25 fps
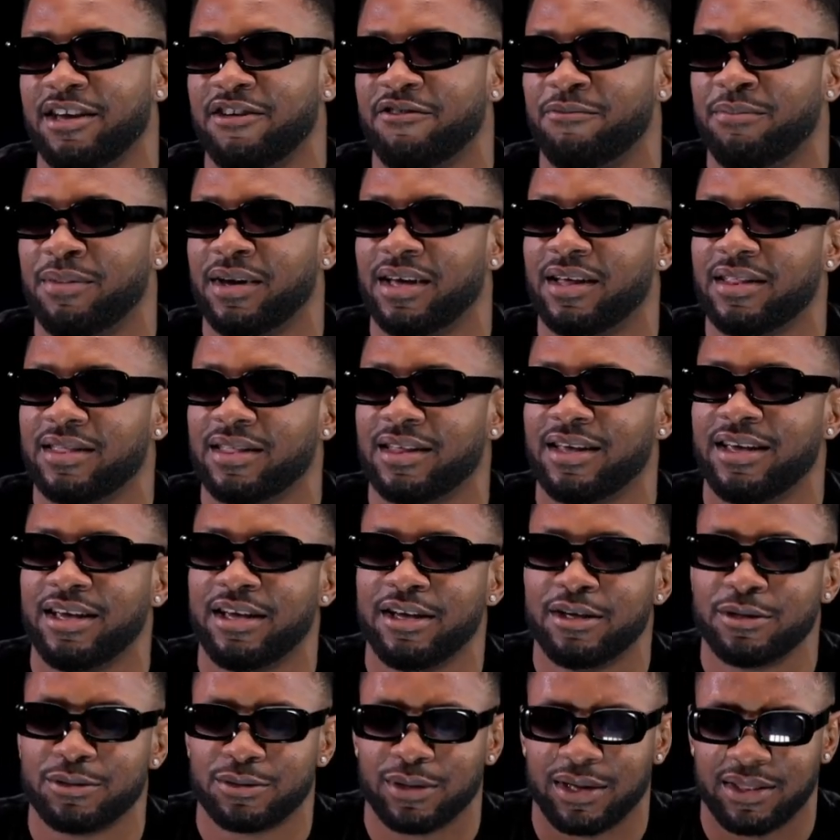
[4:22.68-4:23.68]
gave birth,
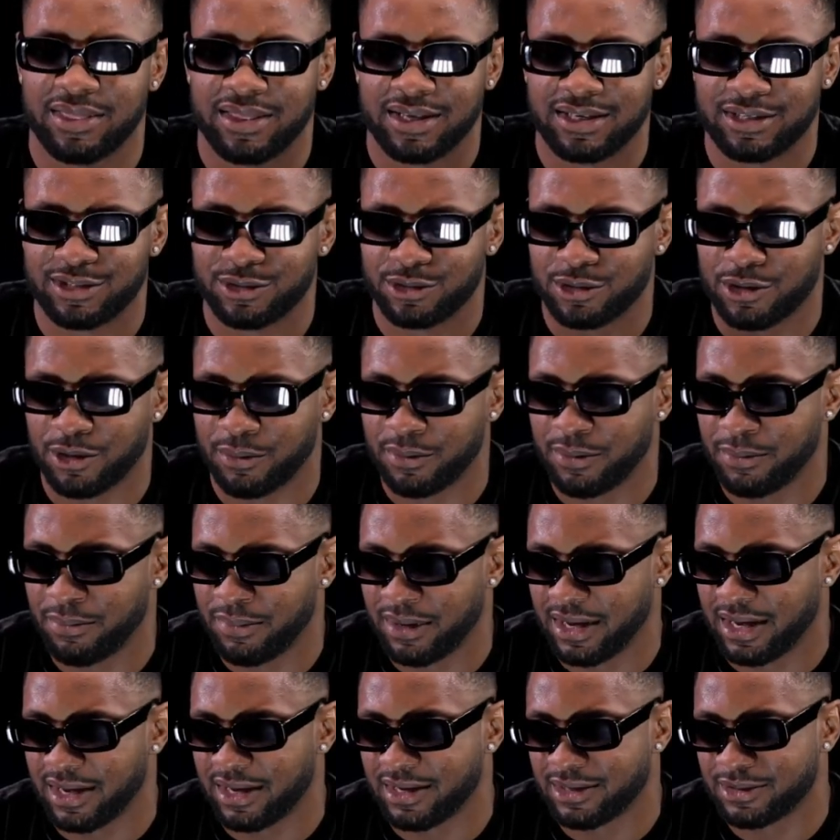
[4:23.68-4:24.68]
so I think she's coming
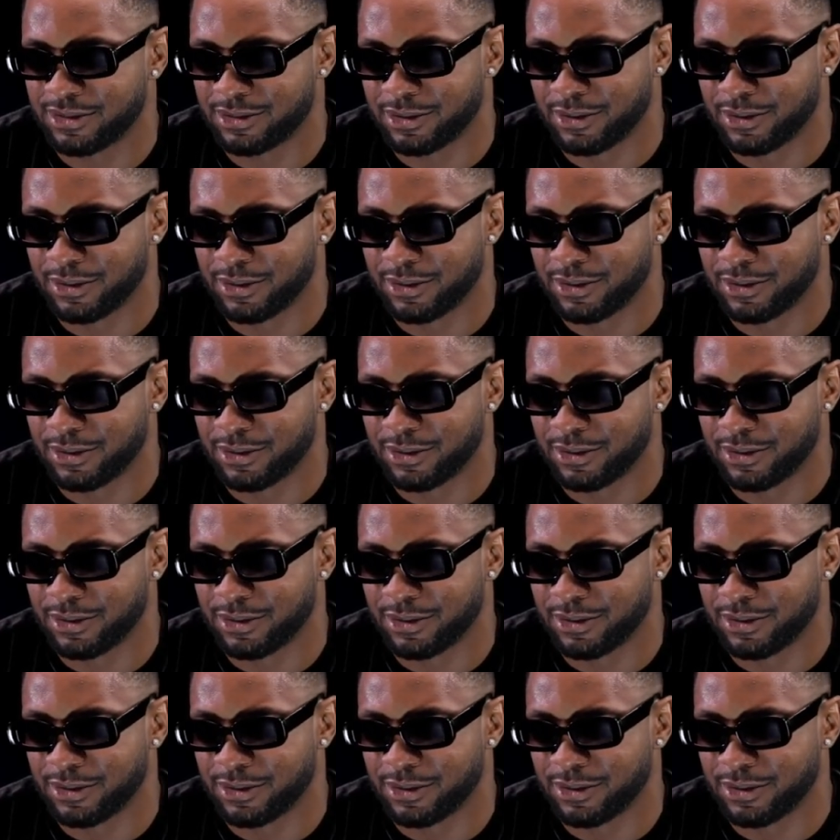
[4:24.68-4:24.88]
back.